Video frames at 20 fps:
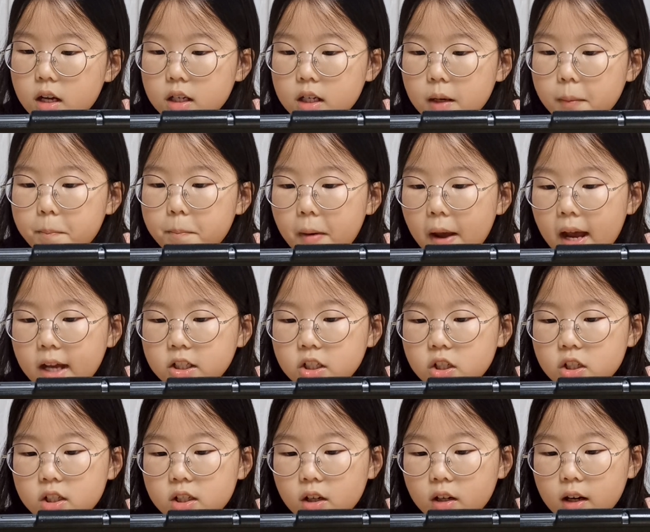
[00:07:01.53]
"The best
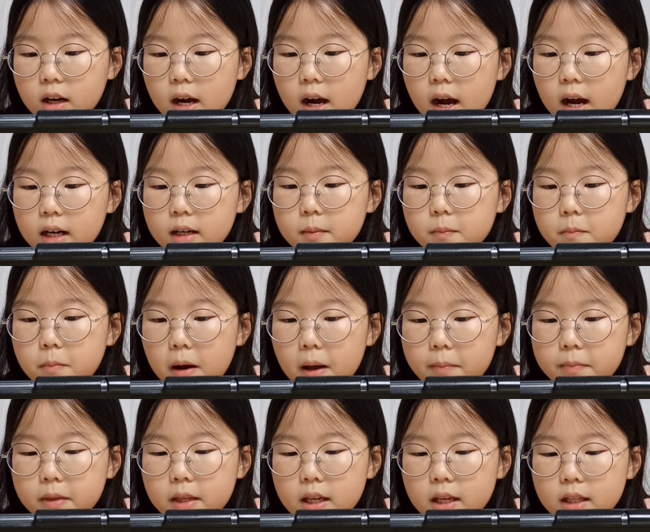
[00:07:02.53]
sukkot
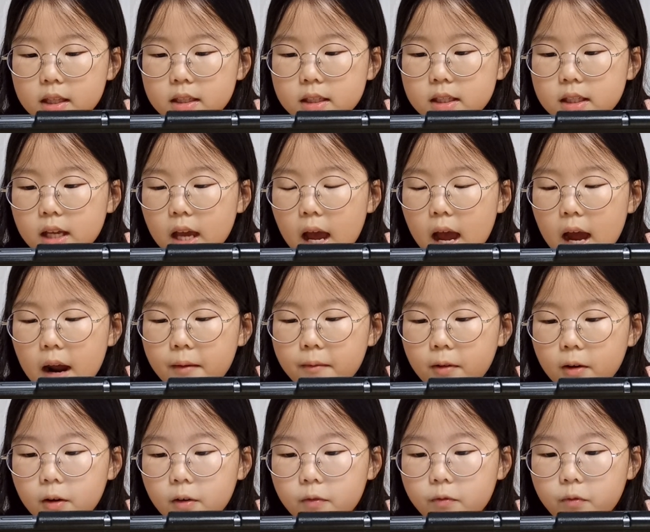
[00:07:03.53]
pumpkins
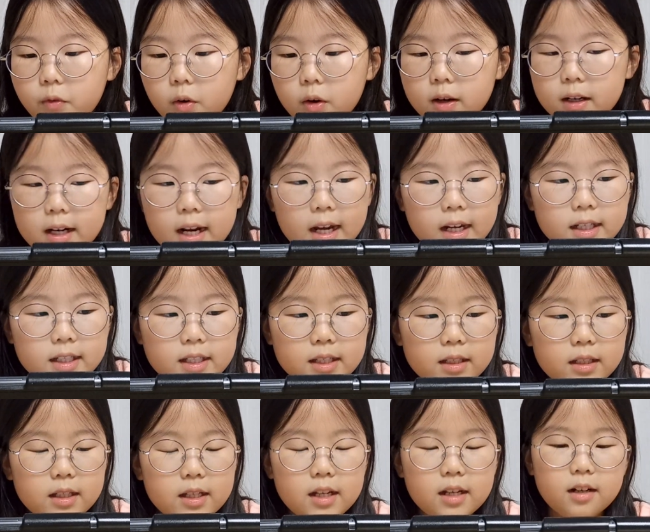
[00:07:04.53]
ever for next
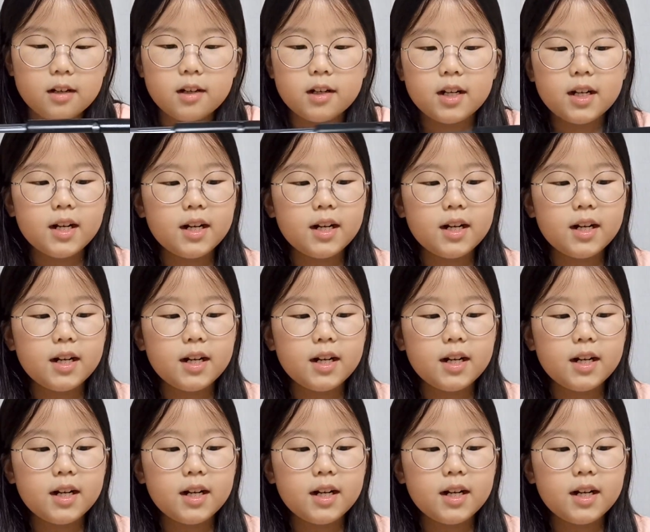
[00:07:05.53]
year."